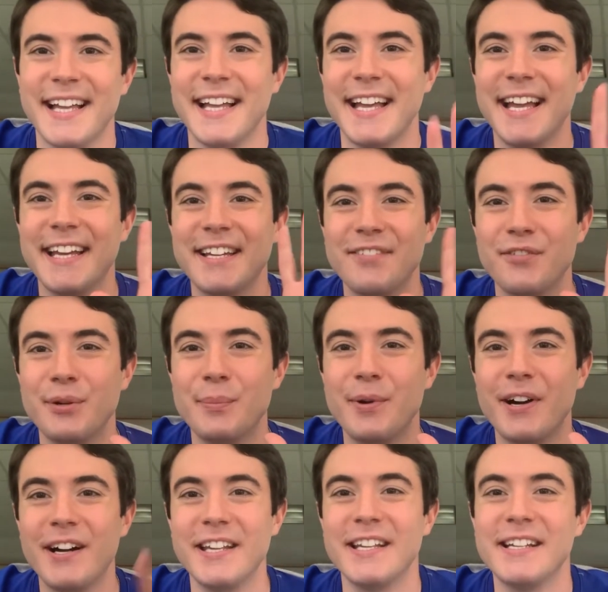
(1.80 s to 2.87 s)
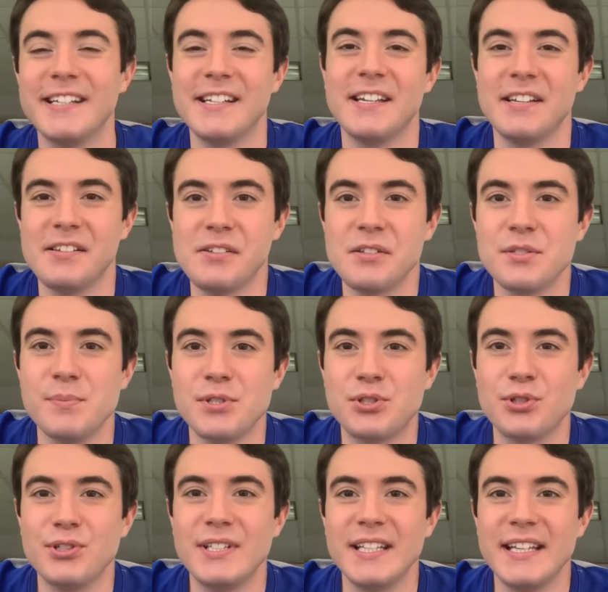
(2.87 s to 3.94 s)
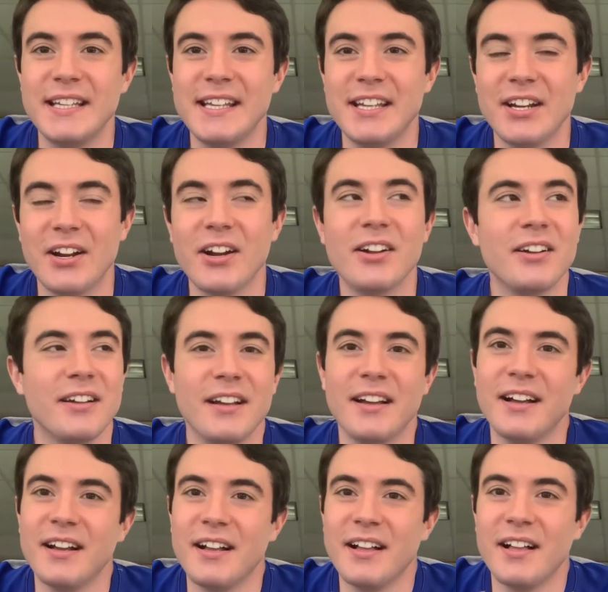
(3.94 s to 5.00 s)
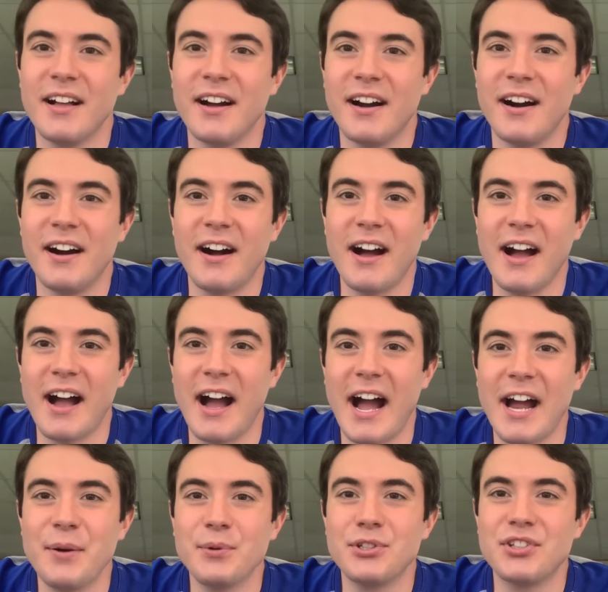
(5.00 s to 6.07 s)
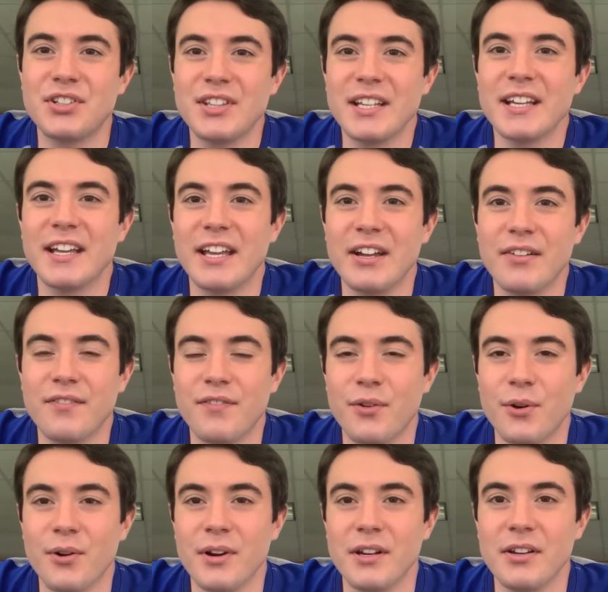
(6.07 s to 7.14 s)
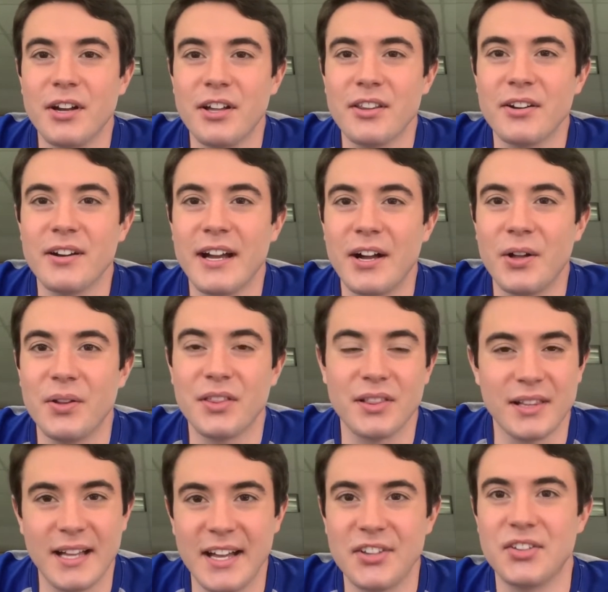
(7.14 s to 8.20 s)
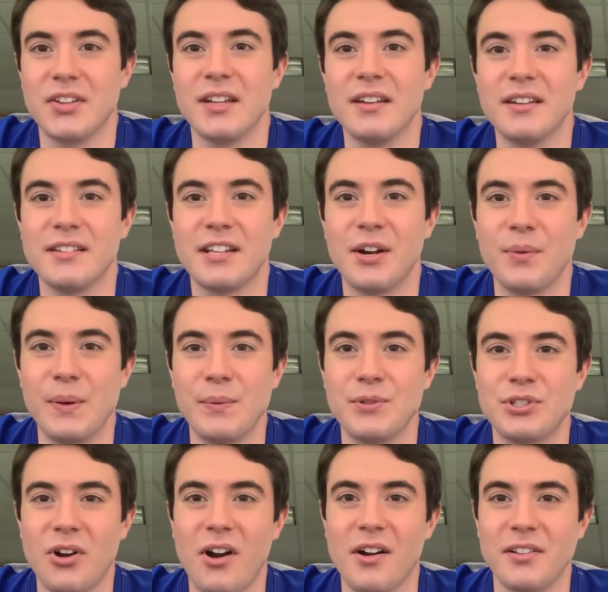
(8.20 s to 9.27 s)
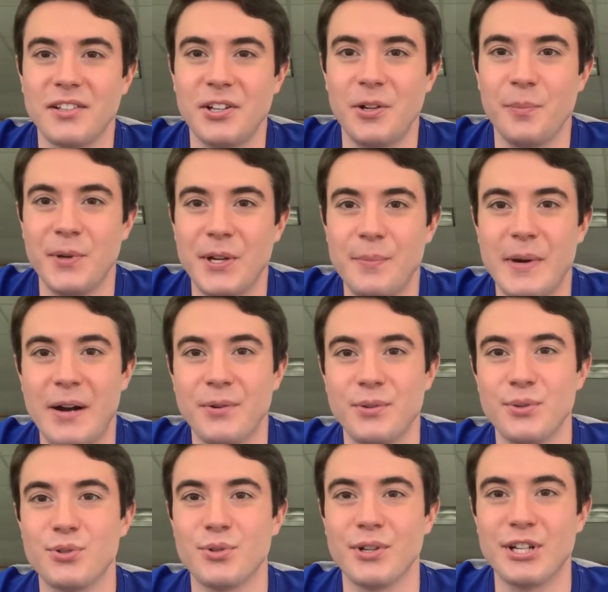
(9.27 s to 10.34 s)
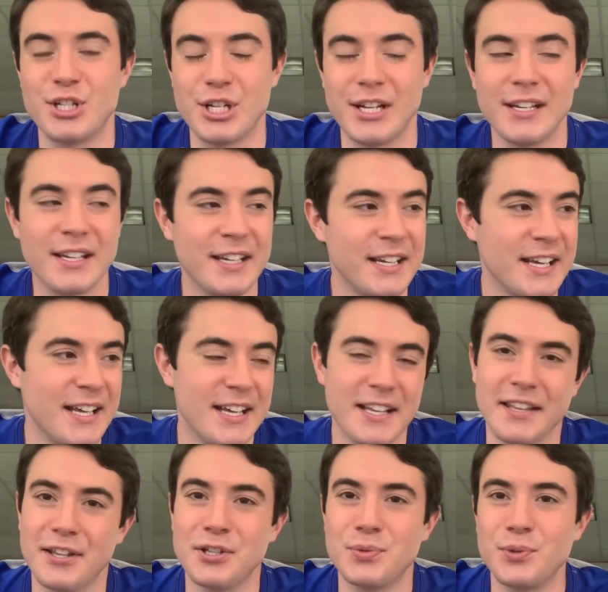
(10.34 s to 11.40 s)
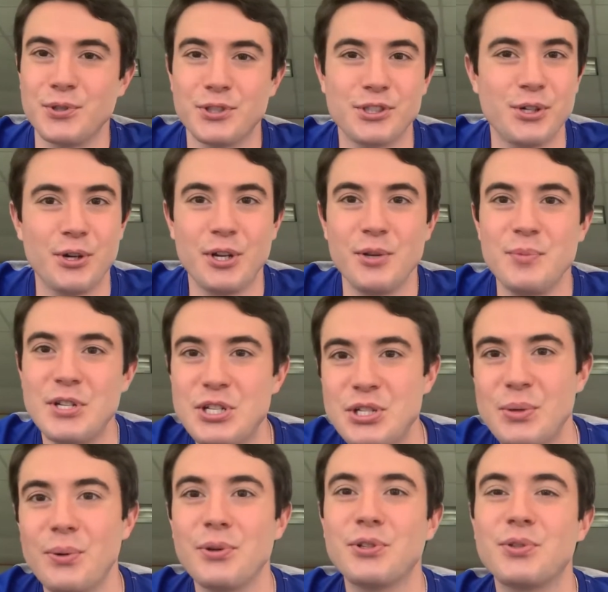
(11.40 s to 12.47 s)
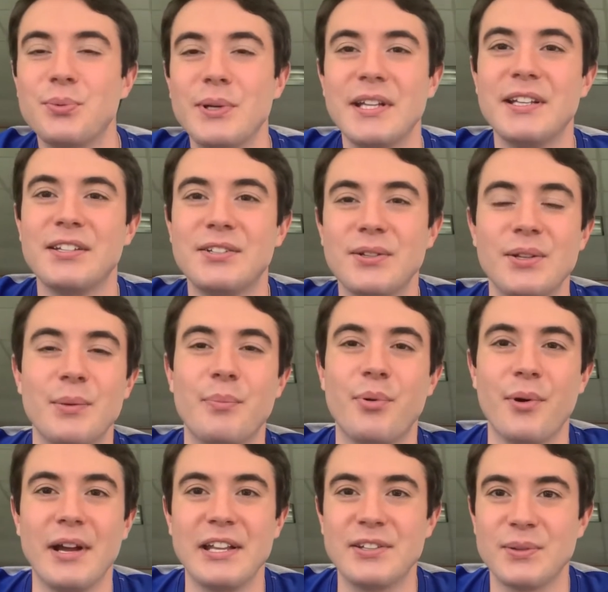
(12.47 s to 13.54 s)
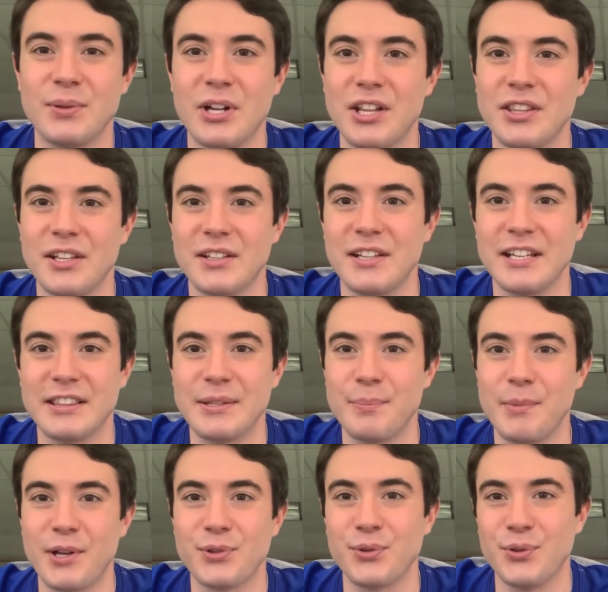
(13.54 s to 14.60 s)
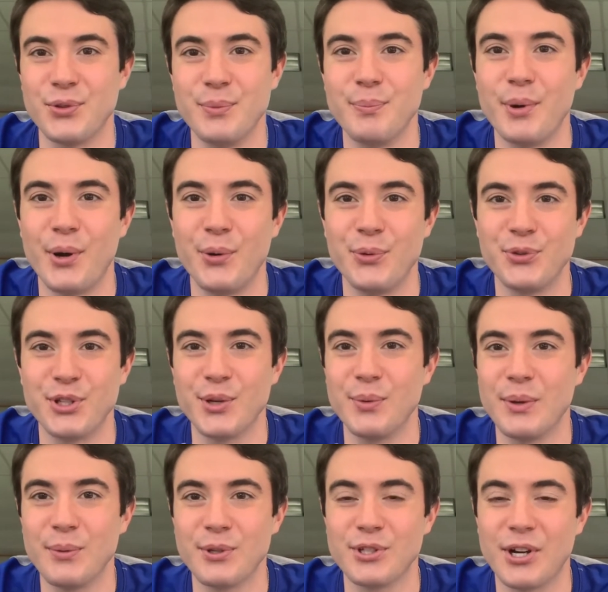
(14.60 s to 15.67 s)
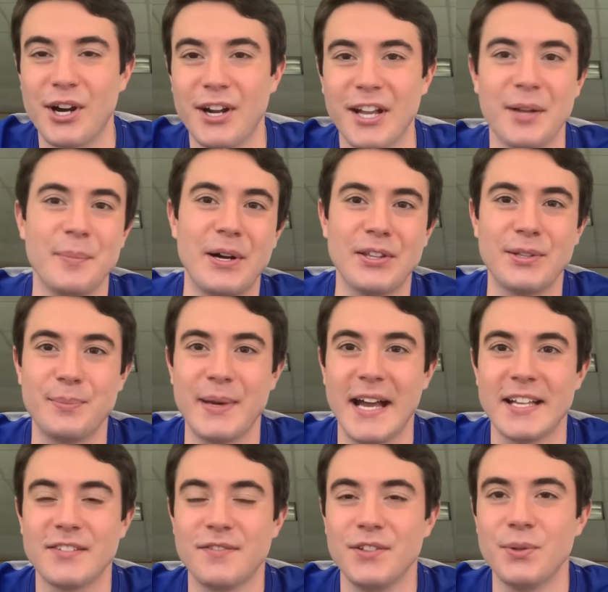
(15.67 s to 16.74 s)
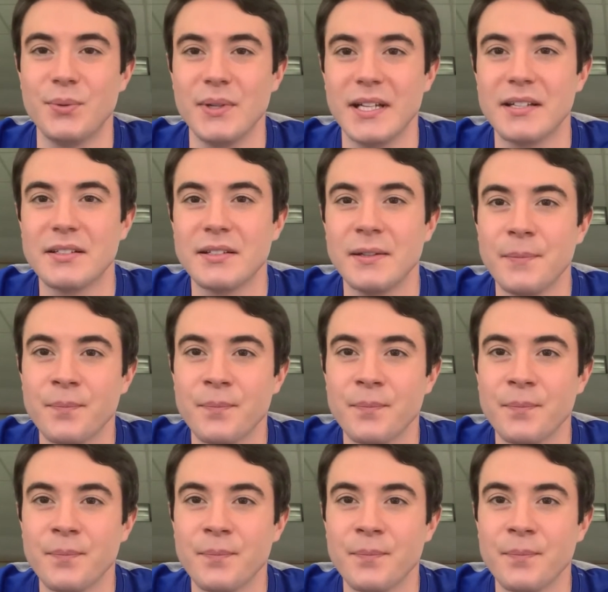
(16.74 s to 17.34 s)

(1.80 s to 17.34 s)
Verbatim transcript: Hey everybody, it's Mr. D here. I was thinking for another health lesson that we would talk a little bit about nutrition. This one's going to be short, sweet, and to the point, so nothing like the muscles and bones that we were talking about the past few weeks.